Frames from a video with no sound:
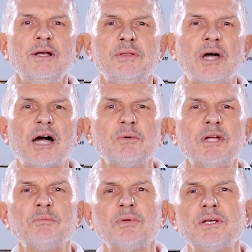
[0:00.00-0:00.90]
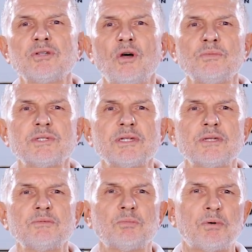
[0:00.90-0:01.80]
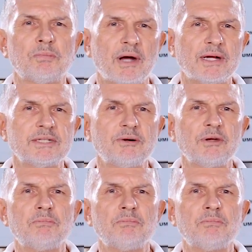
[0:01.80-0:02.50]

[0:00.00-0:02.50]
The Aqua 9 Plus home system's proprietary